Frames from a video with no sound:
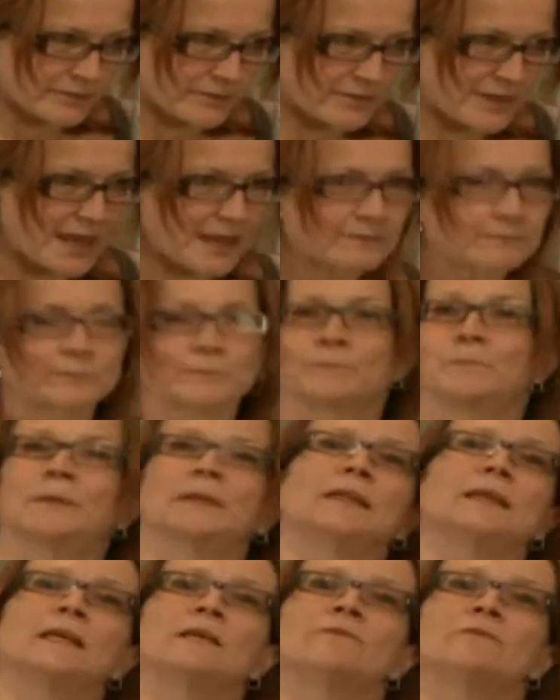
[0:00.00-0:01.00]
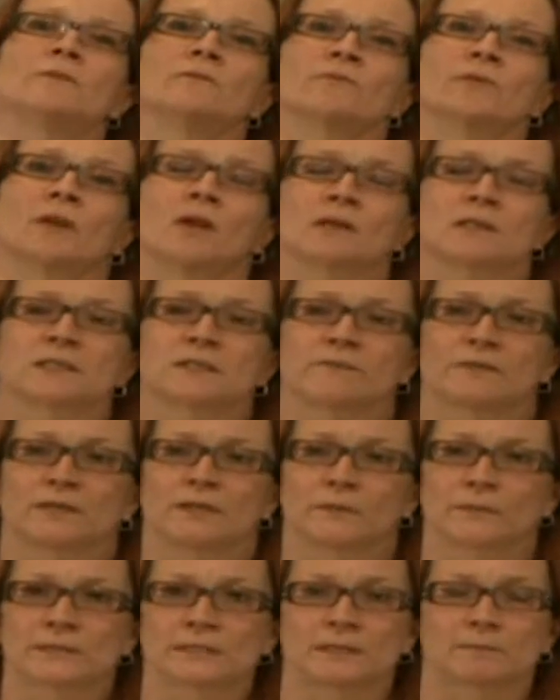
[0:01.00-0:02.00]
That belief and philosophy
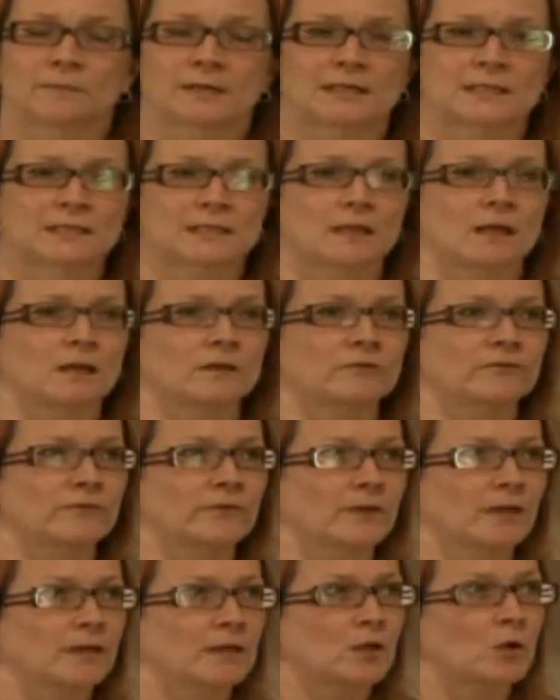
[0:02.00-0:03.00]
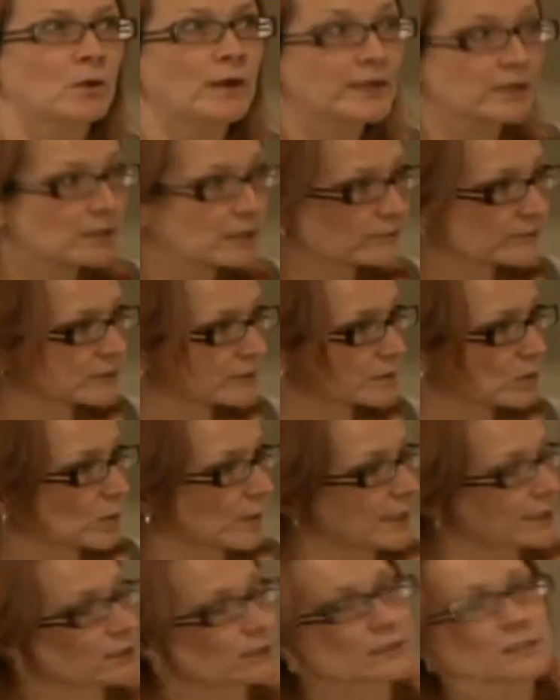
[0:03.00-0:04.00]
that was in myself quite often,
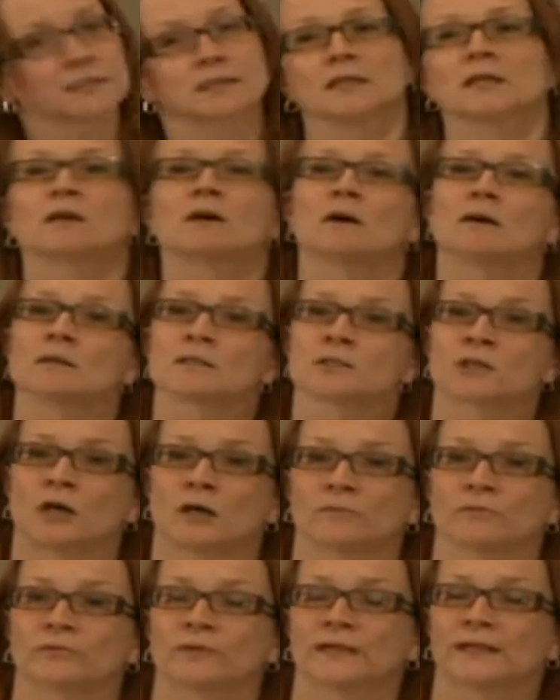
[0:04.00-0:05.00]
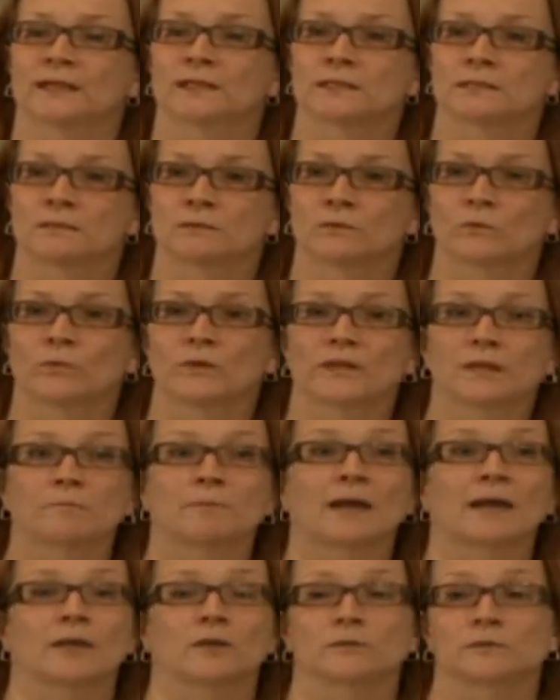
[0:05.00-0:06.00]
quite honestly, caused conflict within
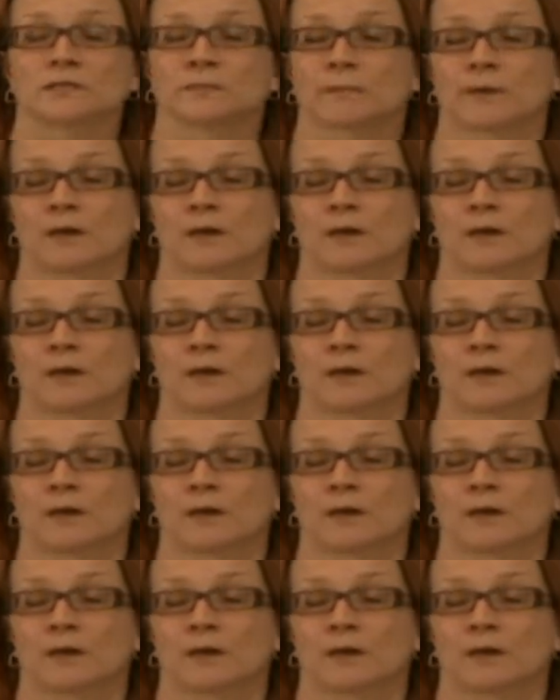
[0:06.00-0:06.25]
my own